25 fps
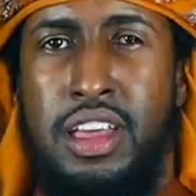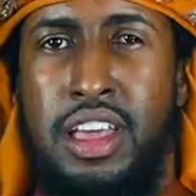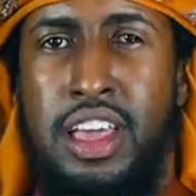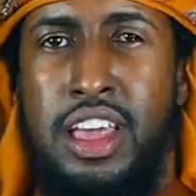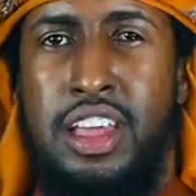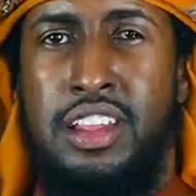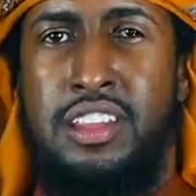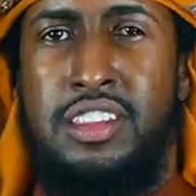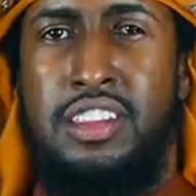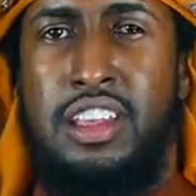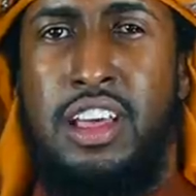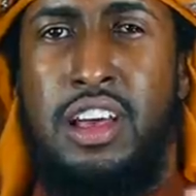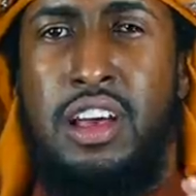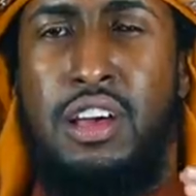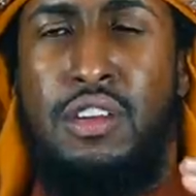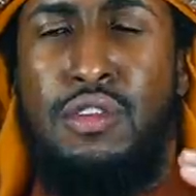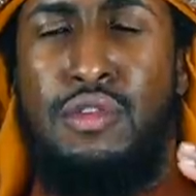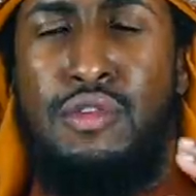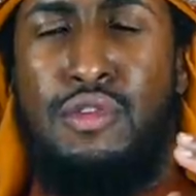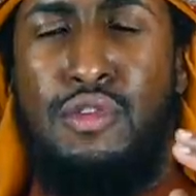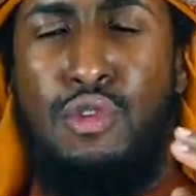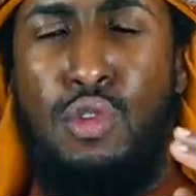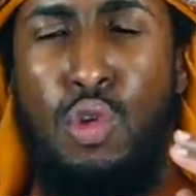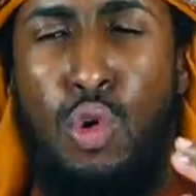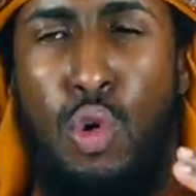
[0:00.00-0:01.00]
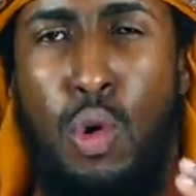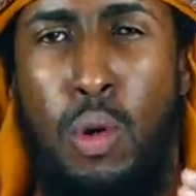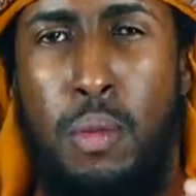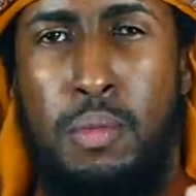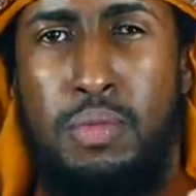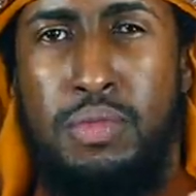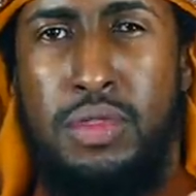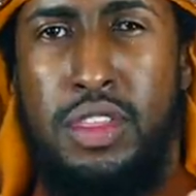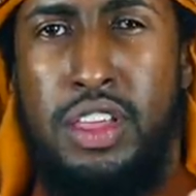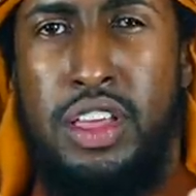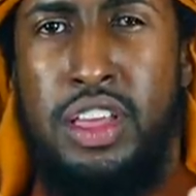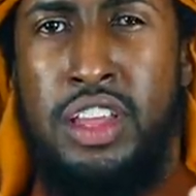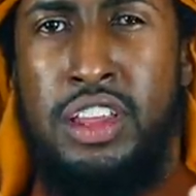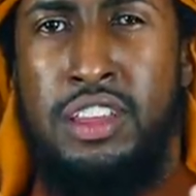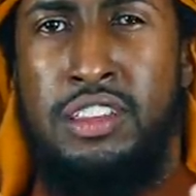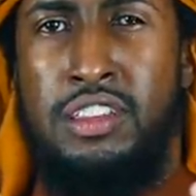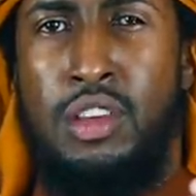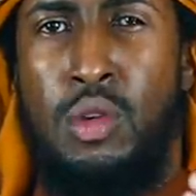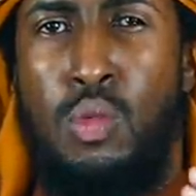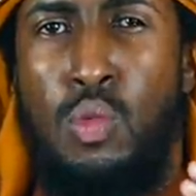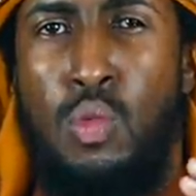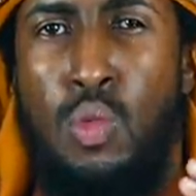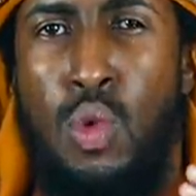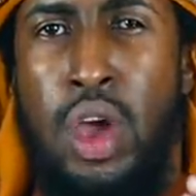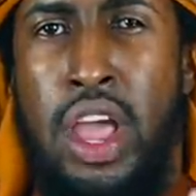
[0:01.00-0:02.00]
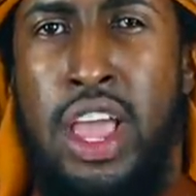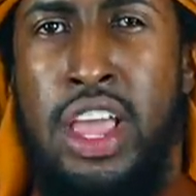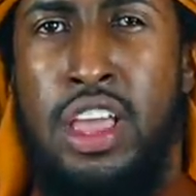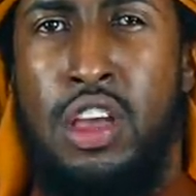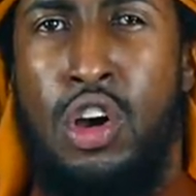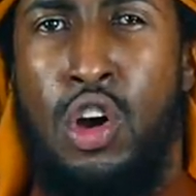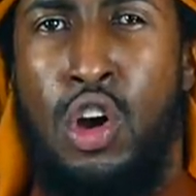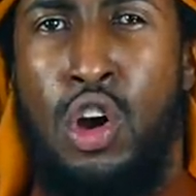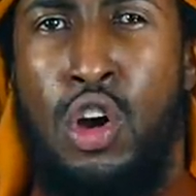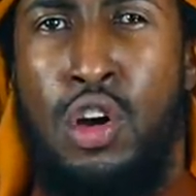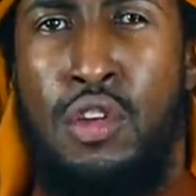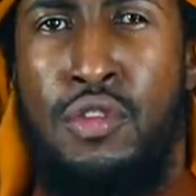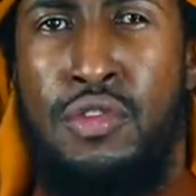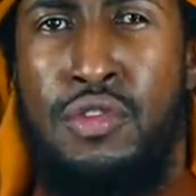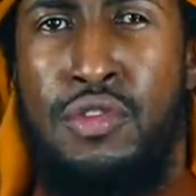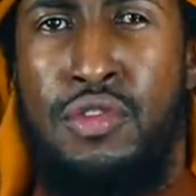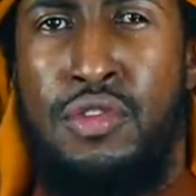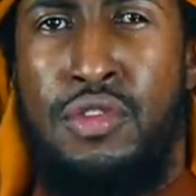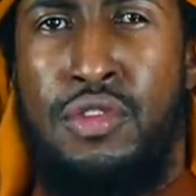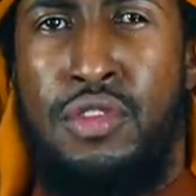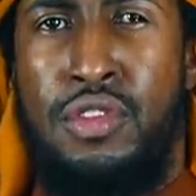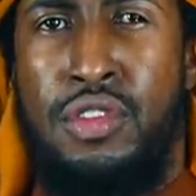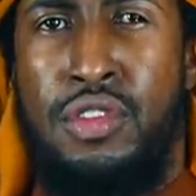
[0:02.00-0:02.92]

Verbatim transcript: It's a form. It is a way of